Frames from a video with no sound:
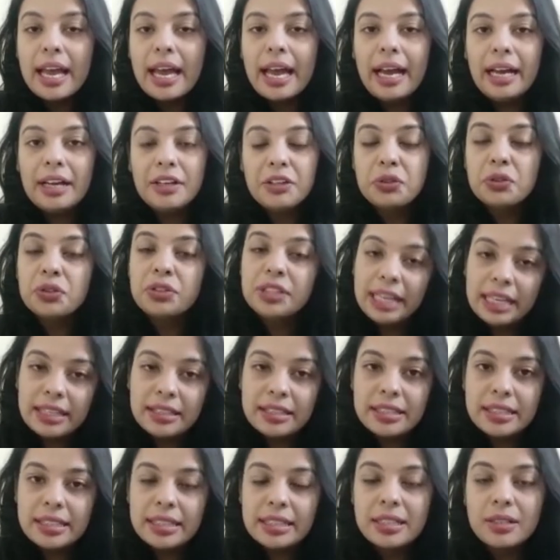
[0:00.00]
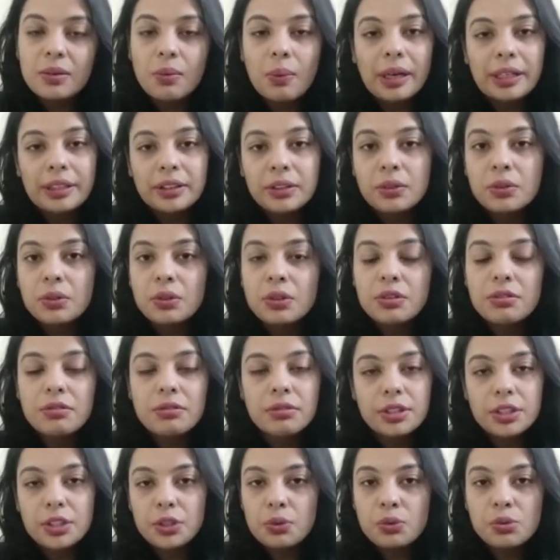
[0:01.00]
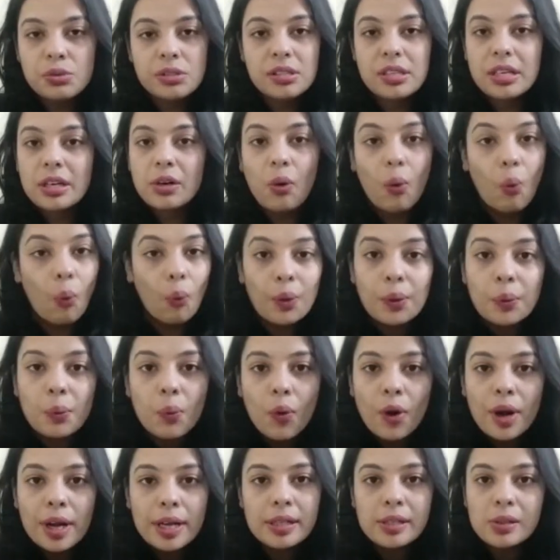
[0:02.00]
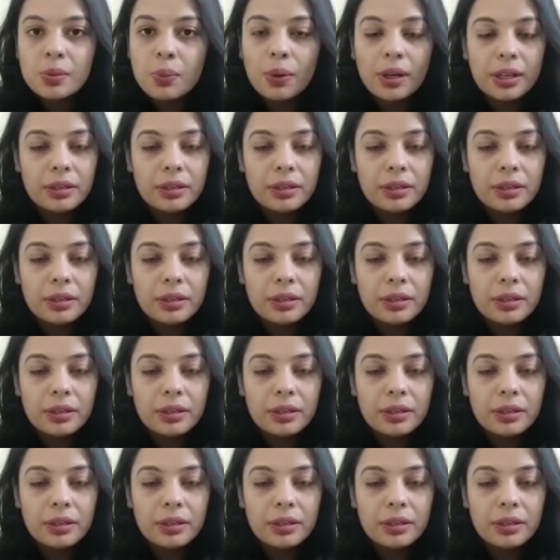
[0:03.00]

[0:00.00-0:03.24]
And to test it, one could use their own voice,